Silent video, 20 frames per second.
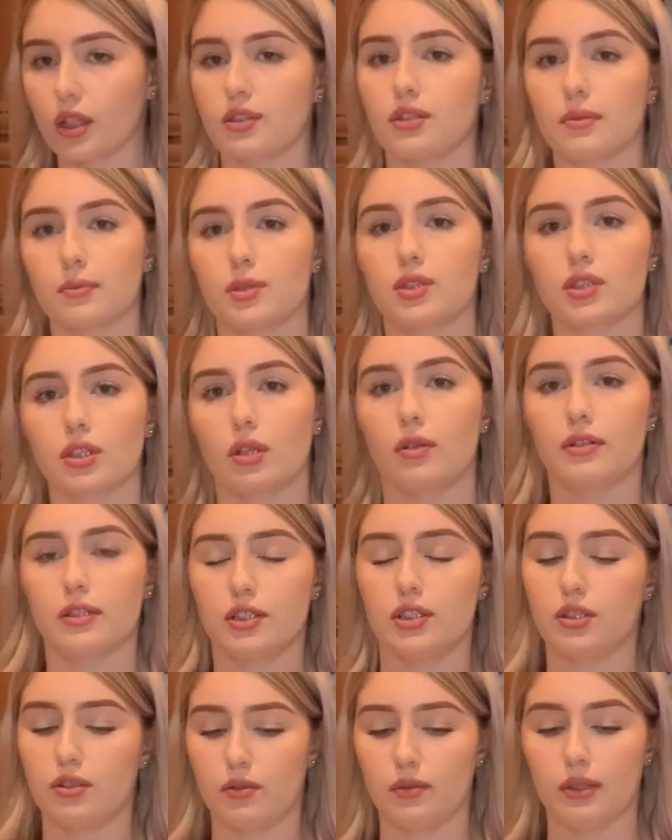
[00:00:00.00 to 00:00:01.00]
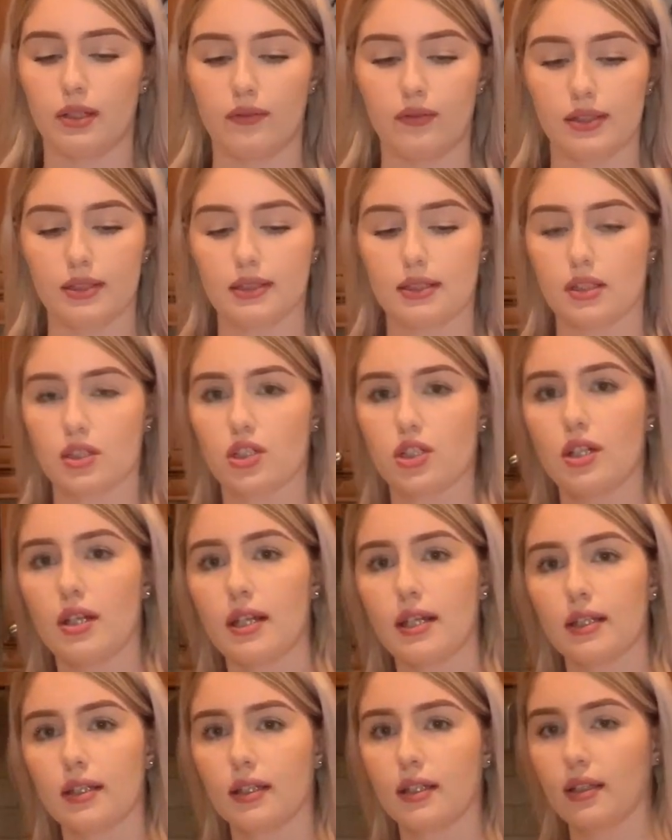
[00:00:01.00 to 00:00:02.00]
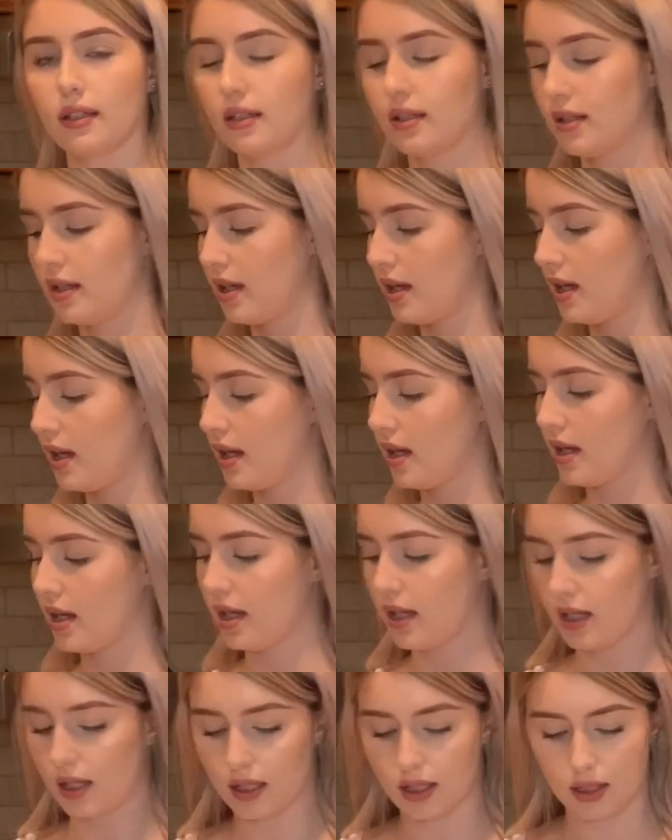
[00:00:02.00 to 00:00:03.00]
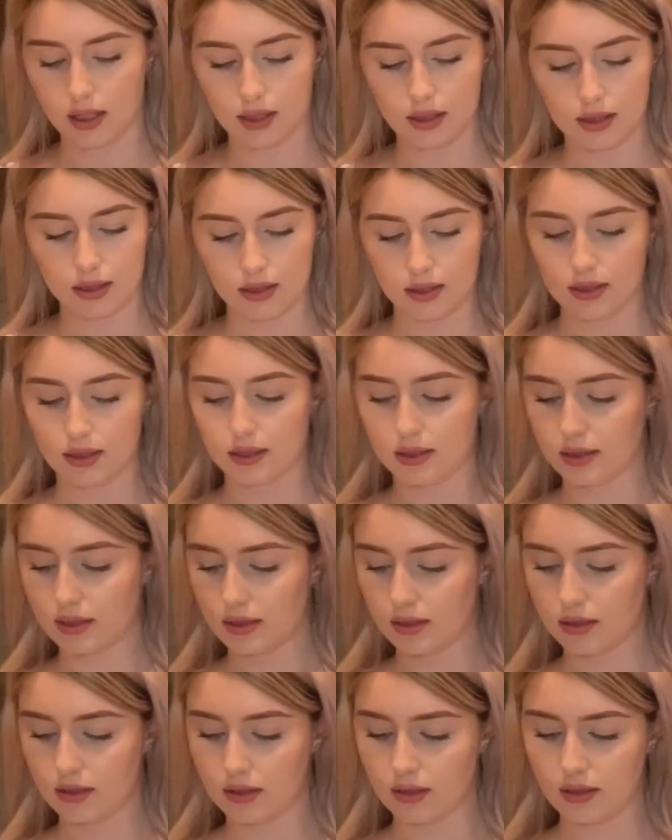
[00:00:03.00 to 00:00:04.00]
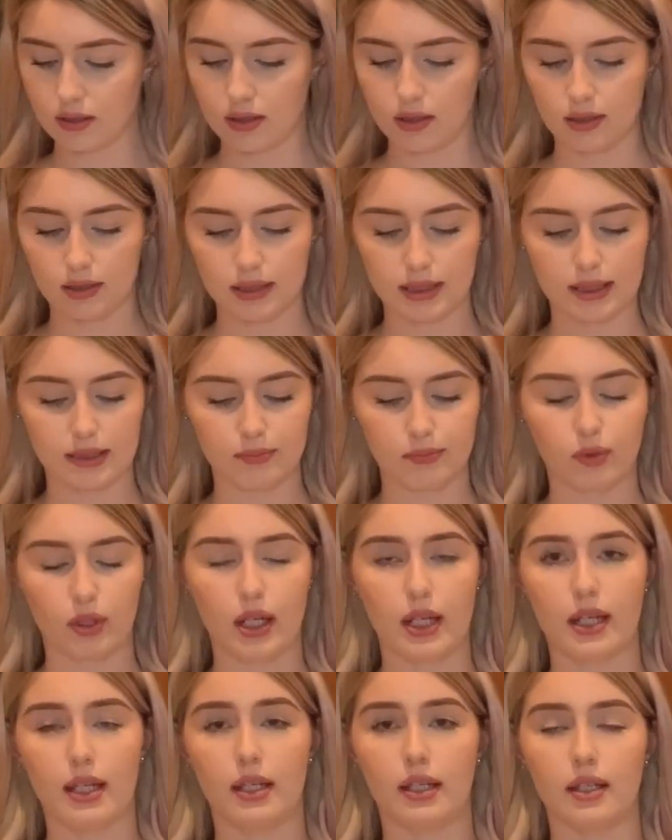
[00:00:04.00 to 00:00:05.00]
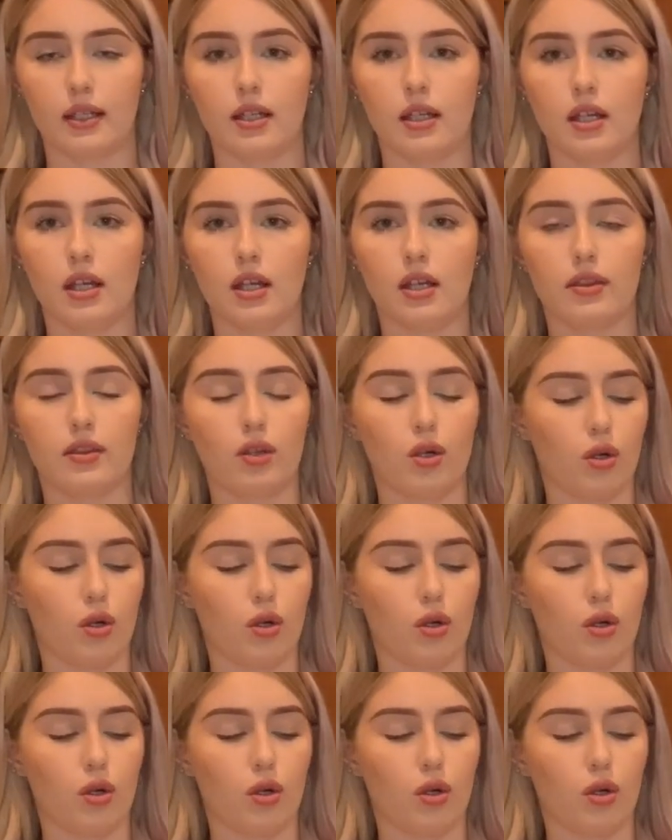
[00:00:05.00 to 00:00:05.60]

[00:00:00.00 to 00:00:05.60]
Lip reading: I'm just going to give this a shake and spray the